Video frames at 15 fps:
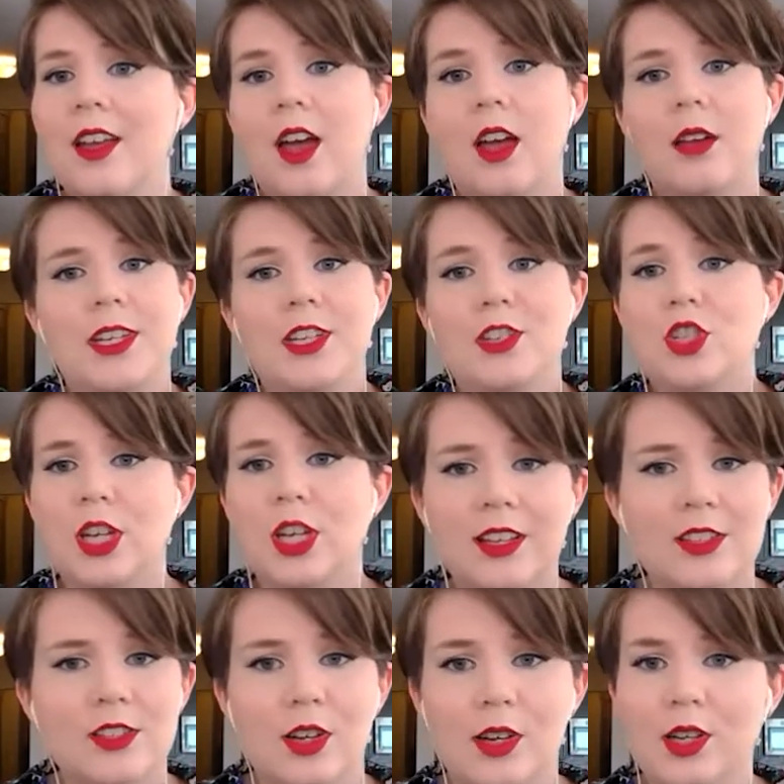I mean,
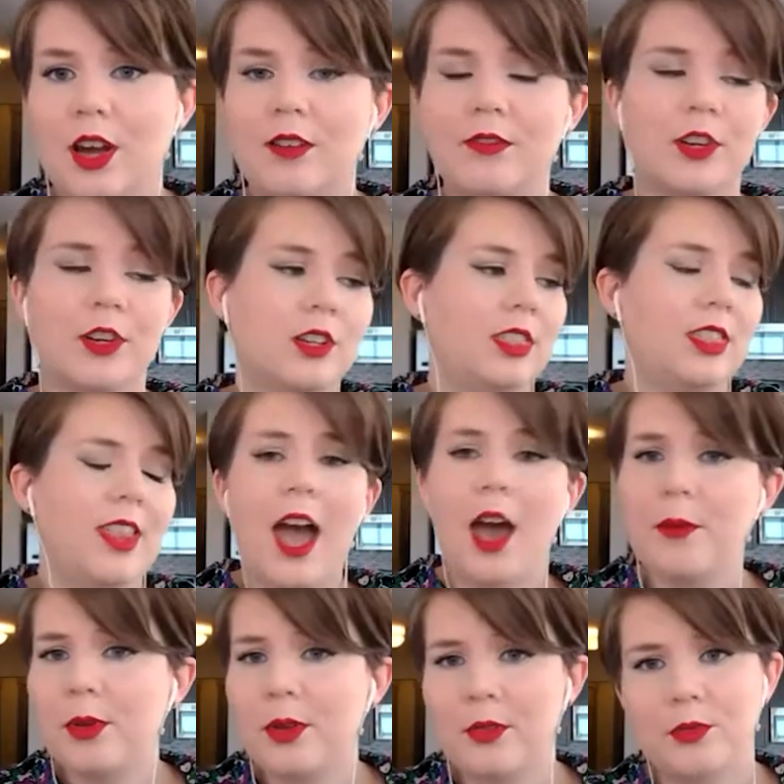chickens aren't covered,
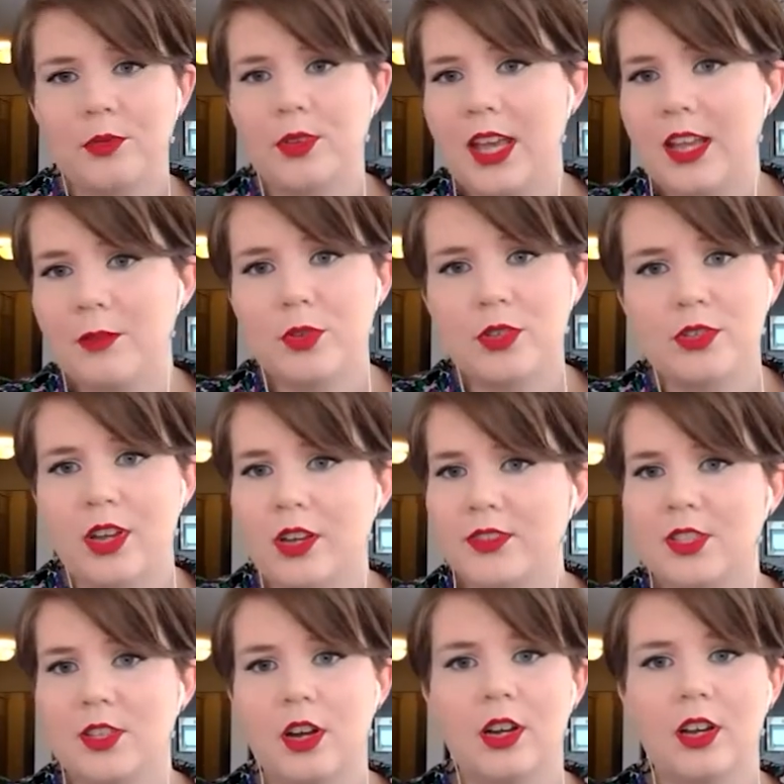lab animals often
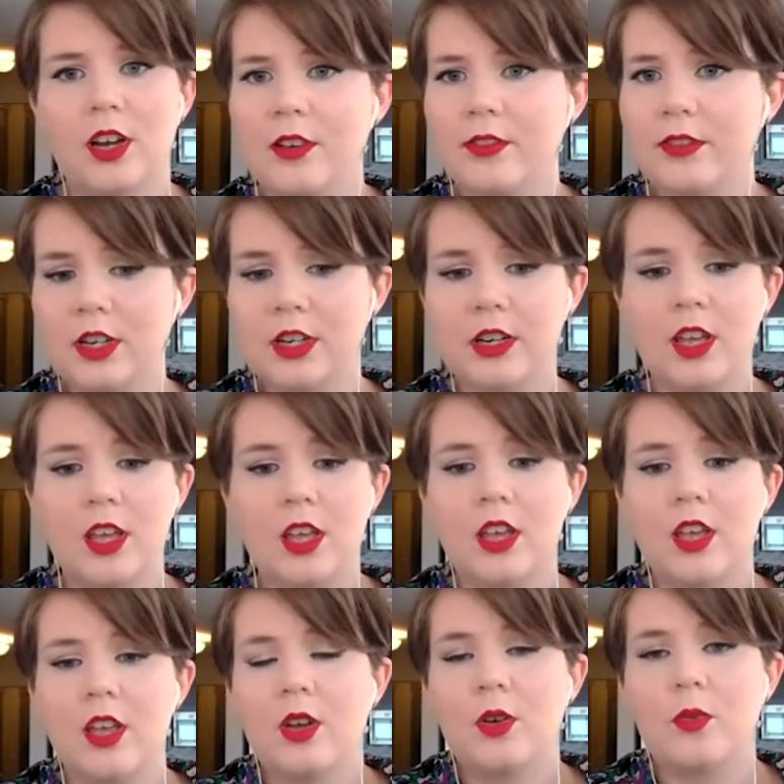aren't covered.
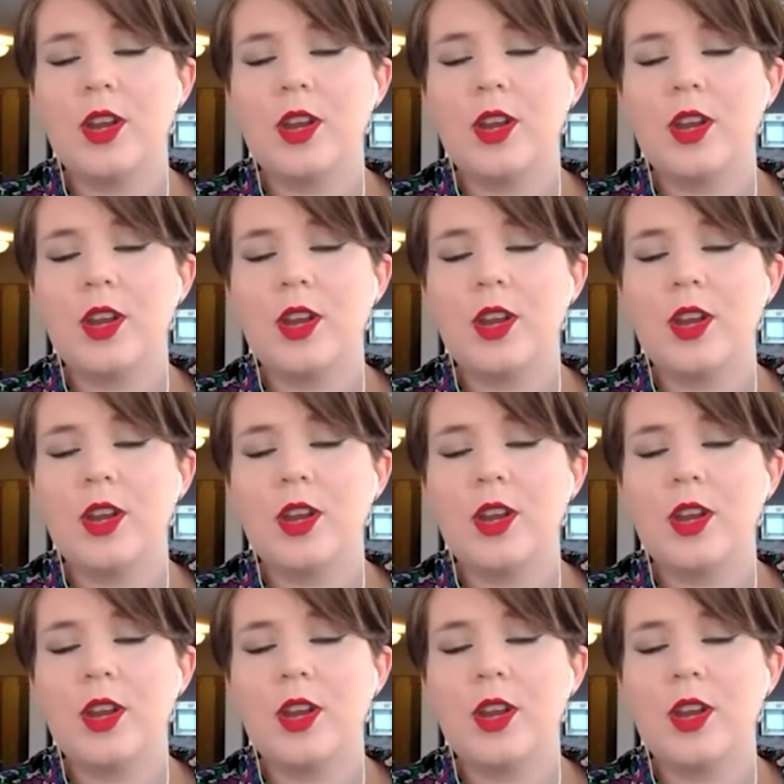We